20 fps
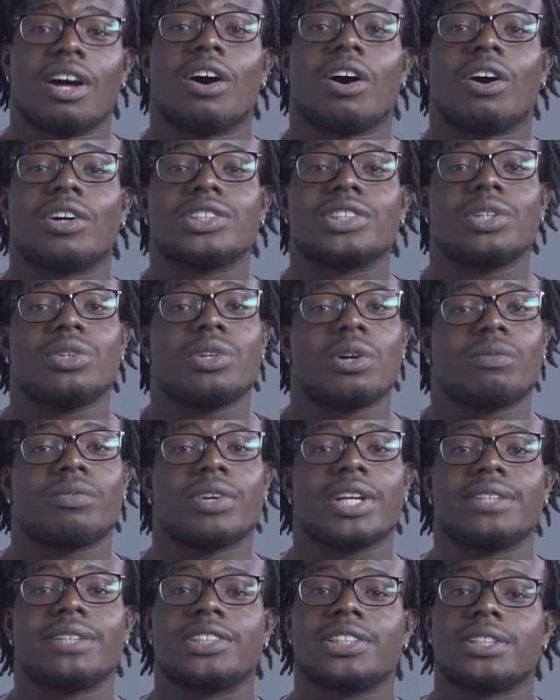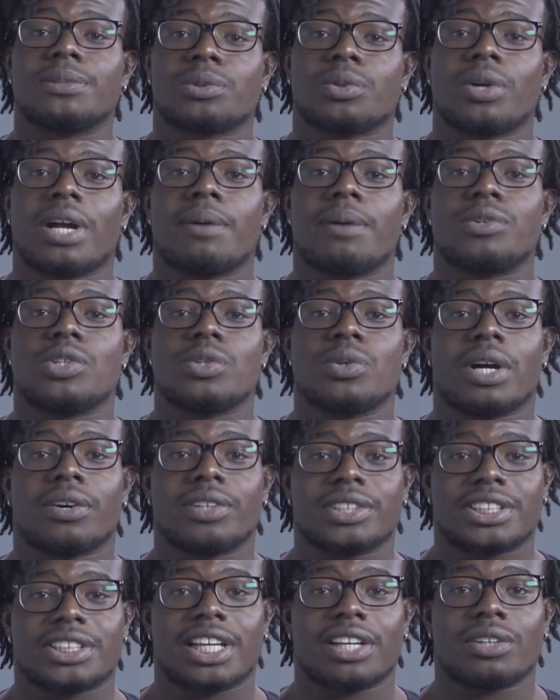Also, don't forget to subscribe to
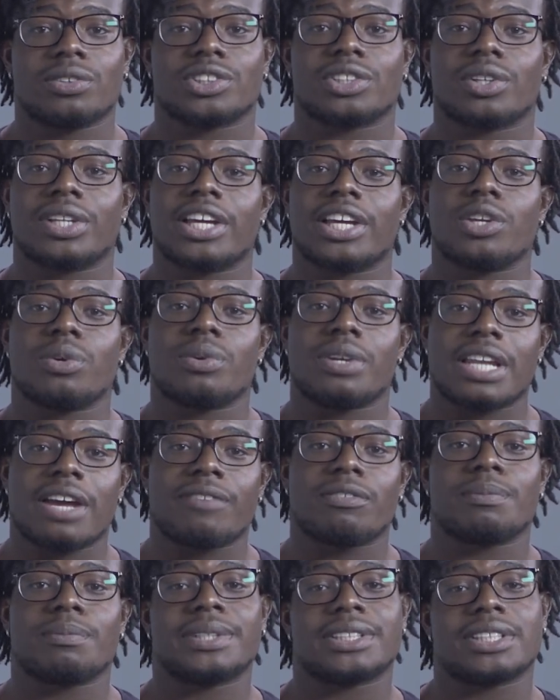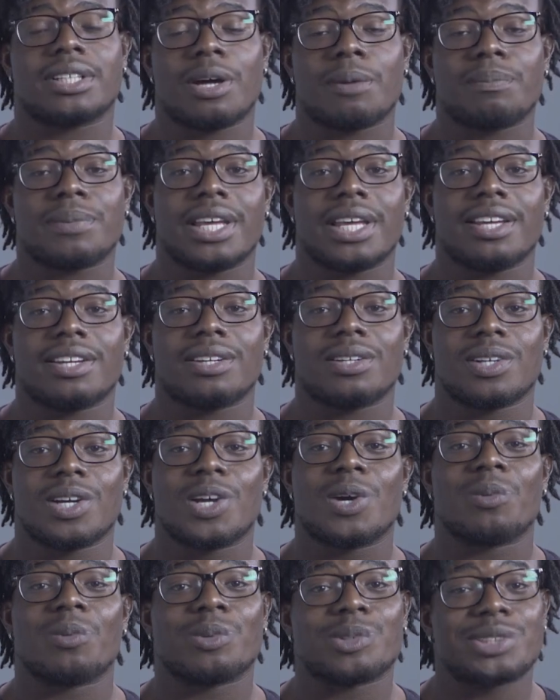our channel so that you never miss an update.
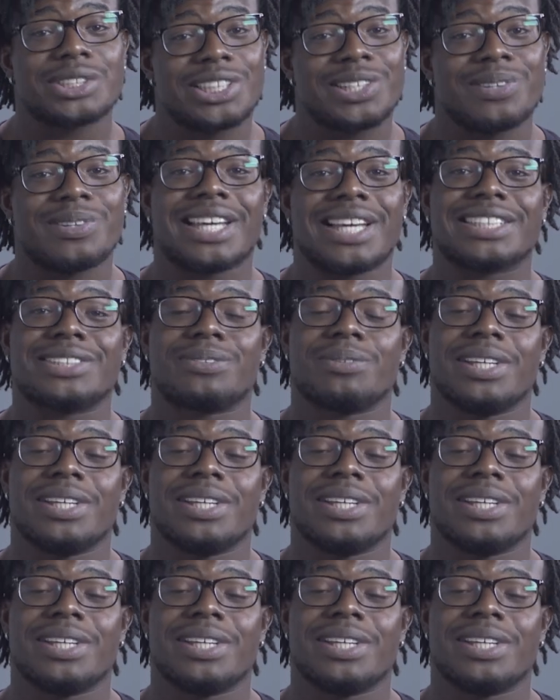We'll see you next